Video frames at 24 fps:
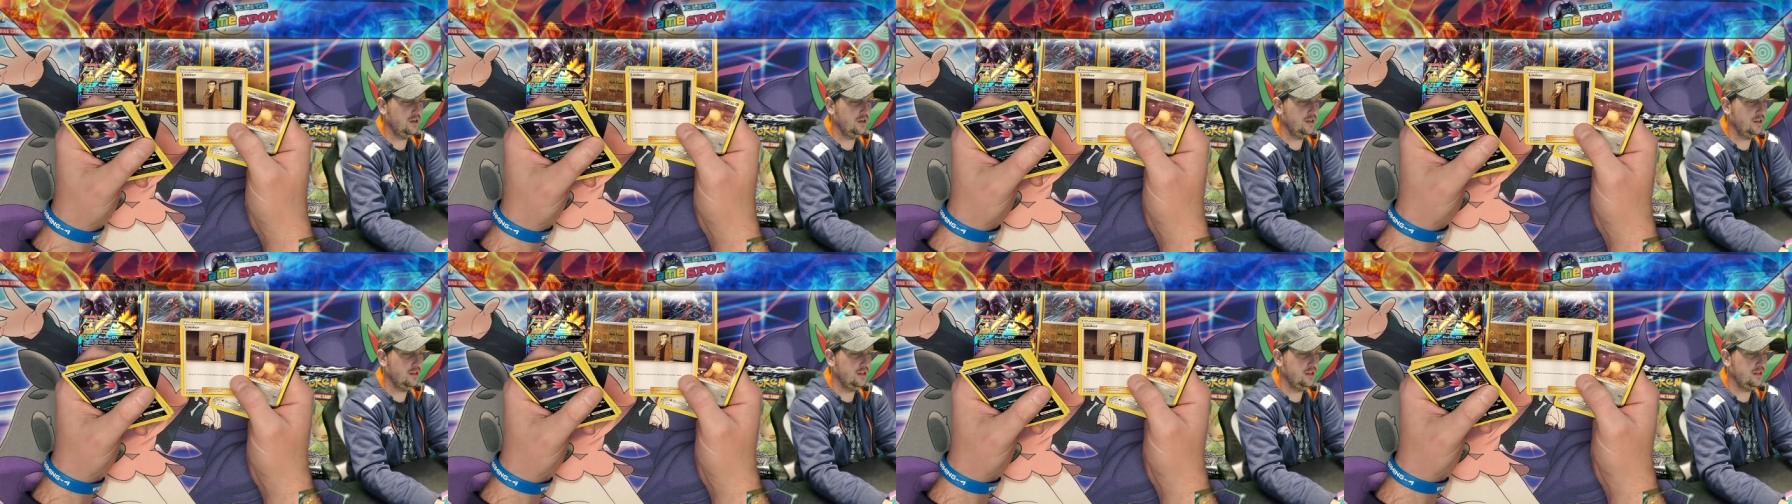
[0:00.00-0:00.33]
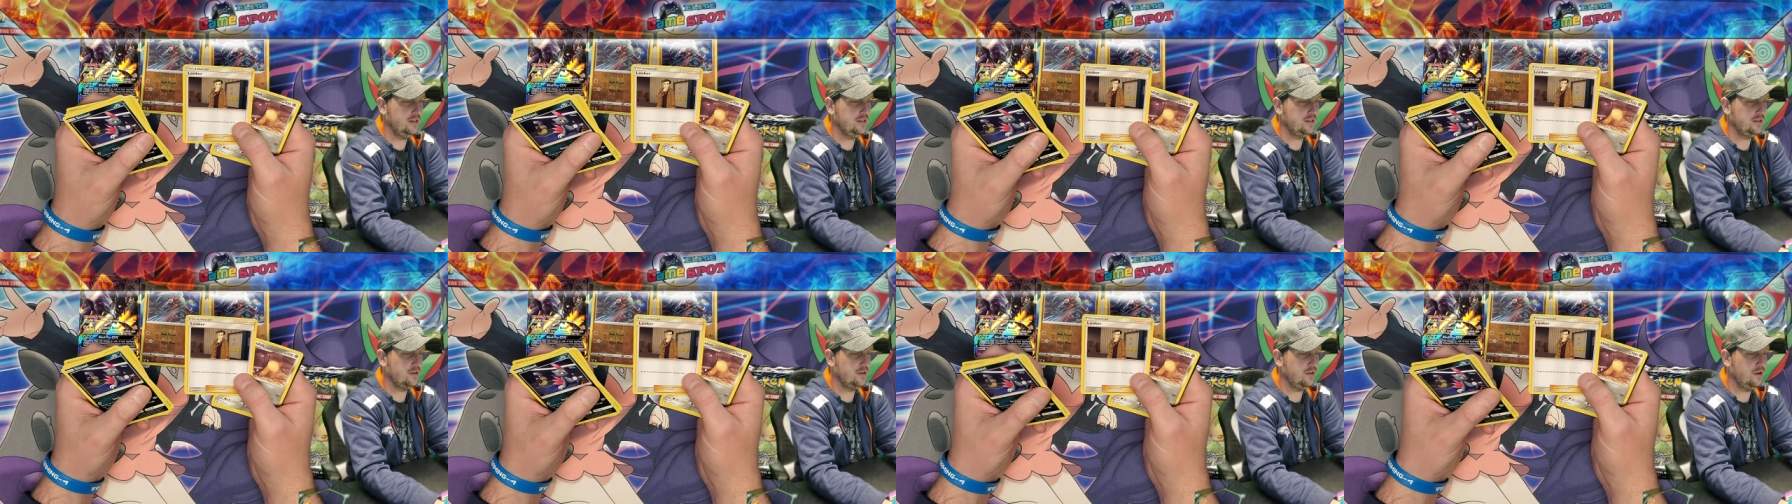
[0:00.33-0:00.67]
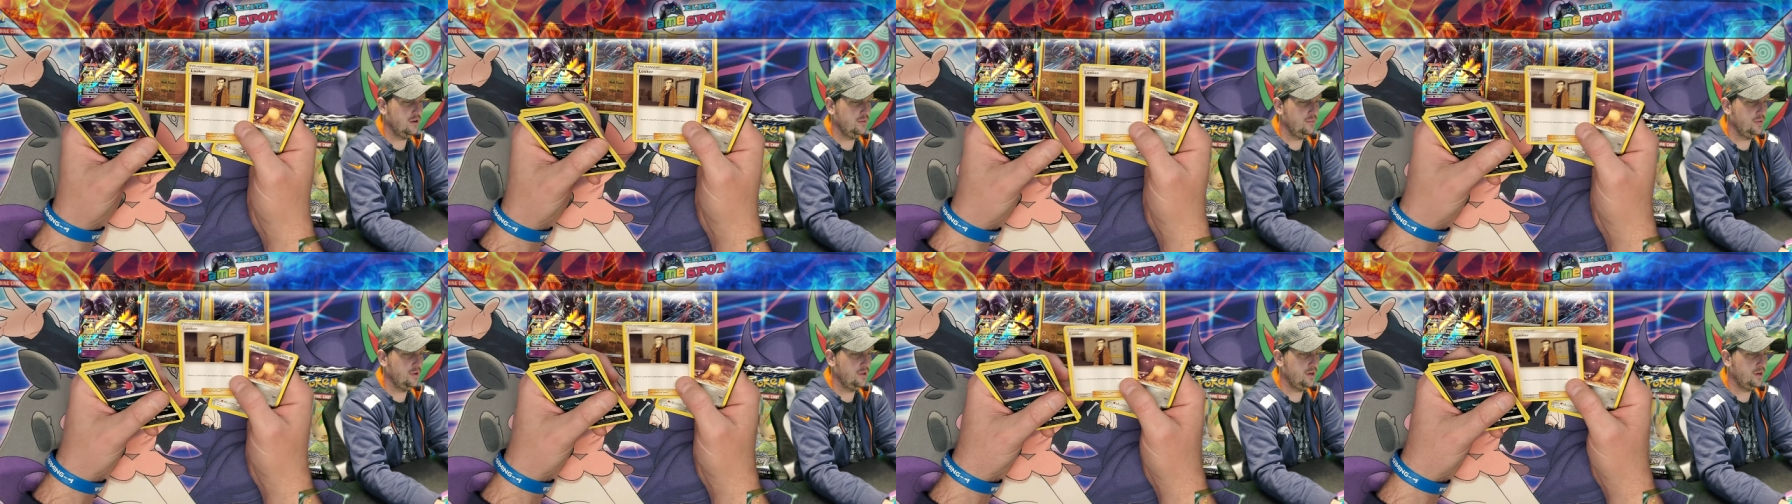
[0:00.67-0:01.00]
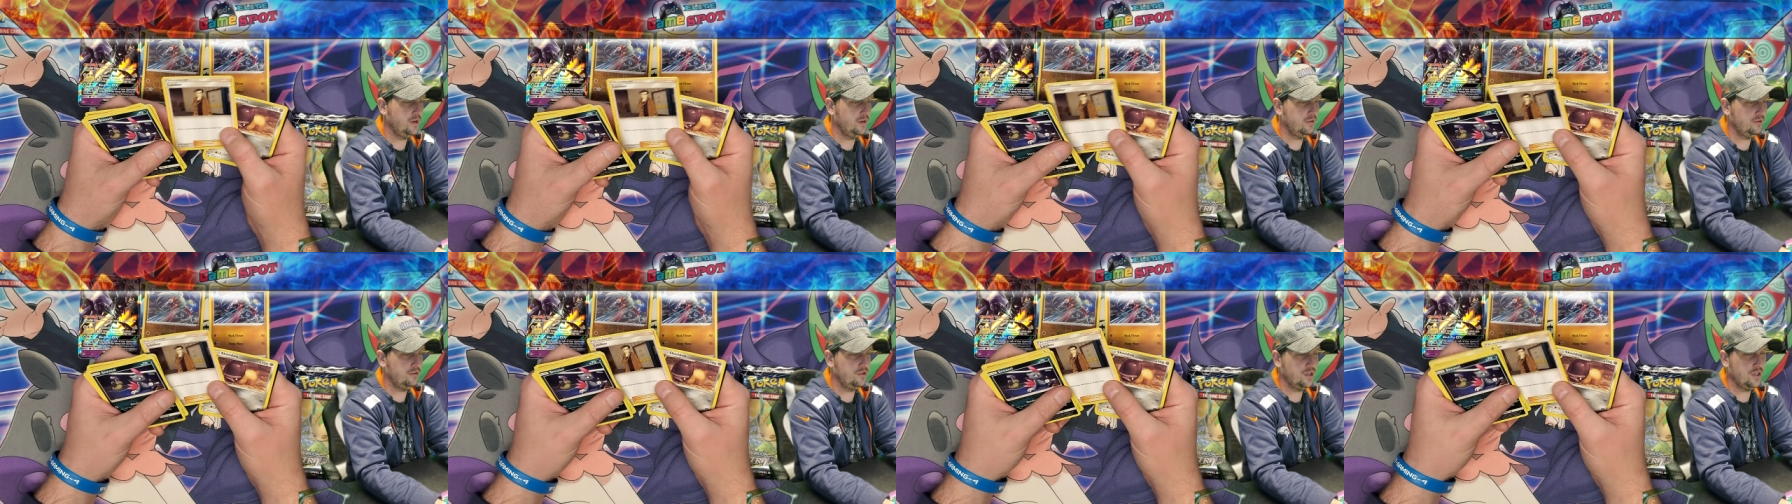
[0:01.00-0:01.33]
He's creepy in
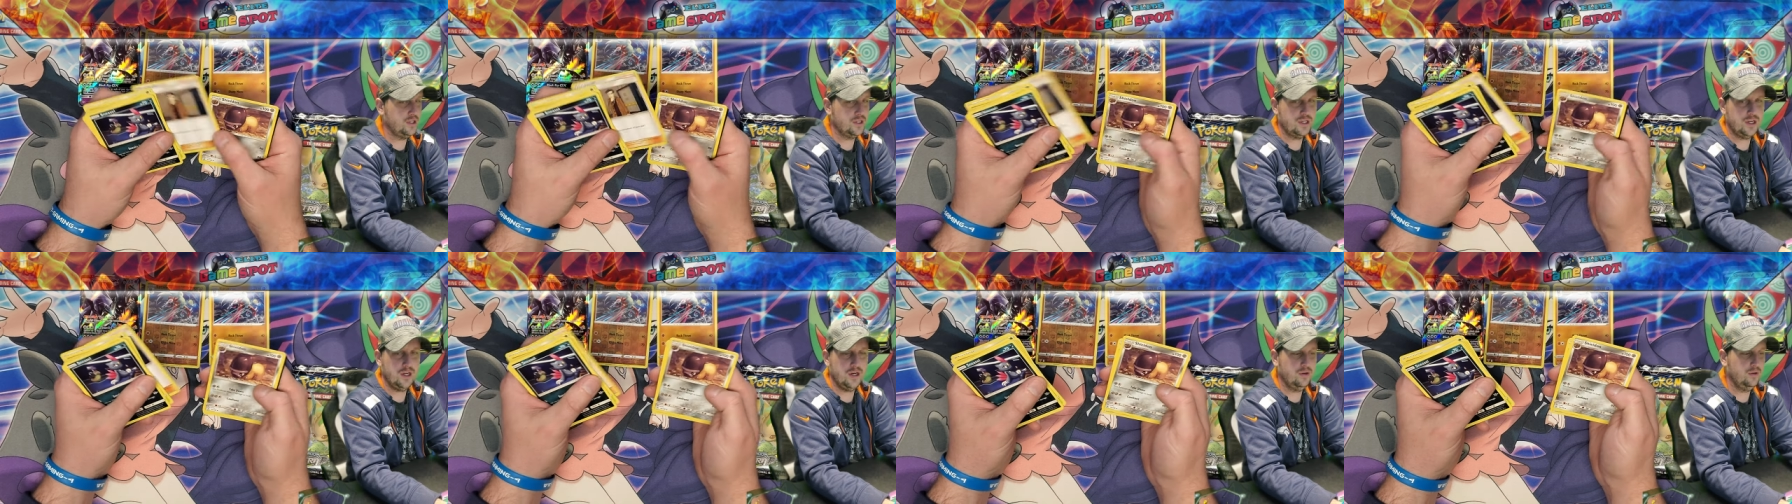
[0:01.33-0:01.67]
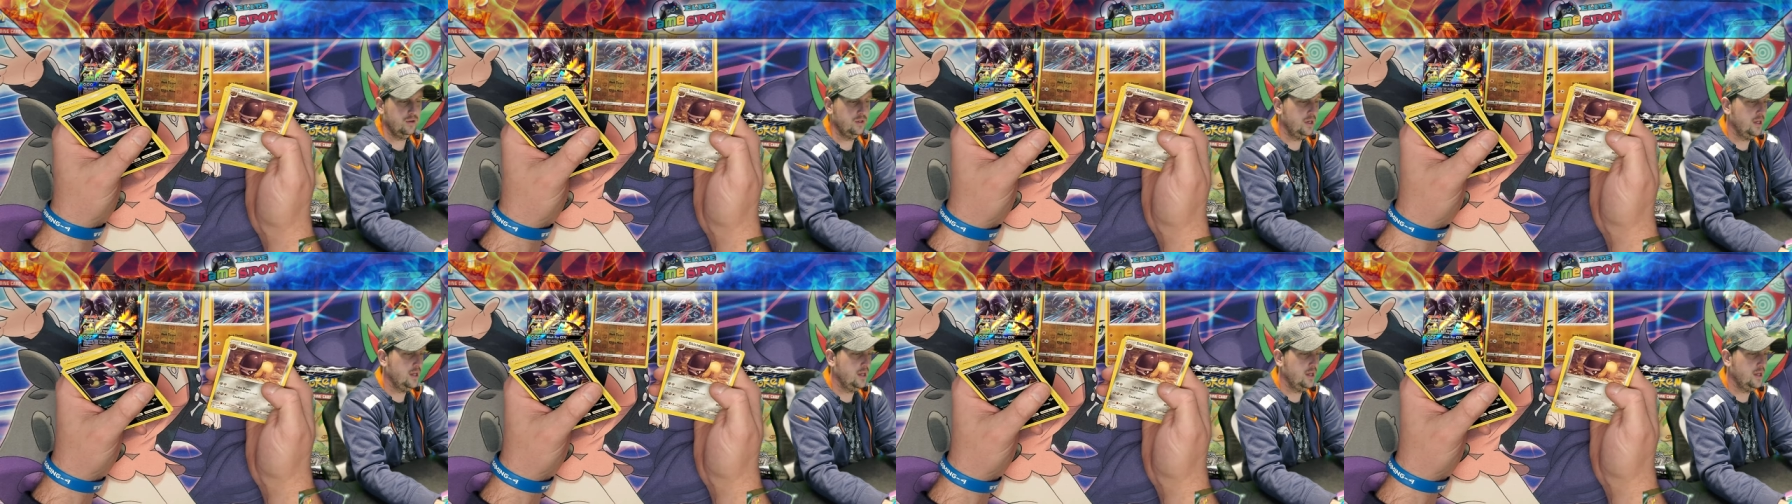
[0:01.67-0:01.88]
a trench coat.